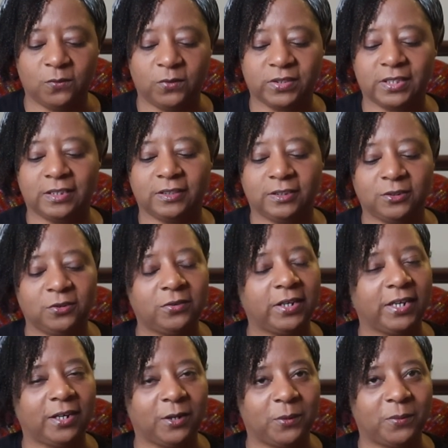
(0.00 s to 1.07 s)
with a little
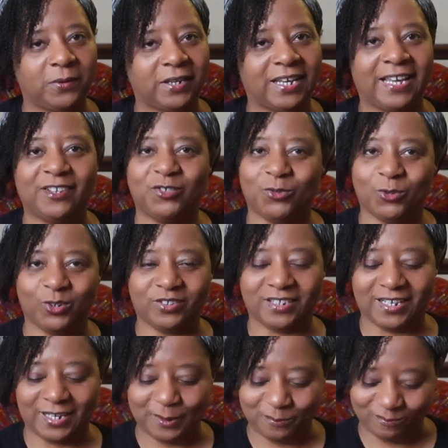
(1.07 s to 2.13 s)
help at your
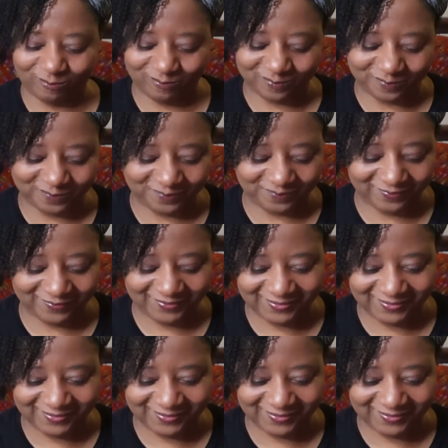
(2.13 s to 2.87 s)
time.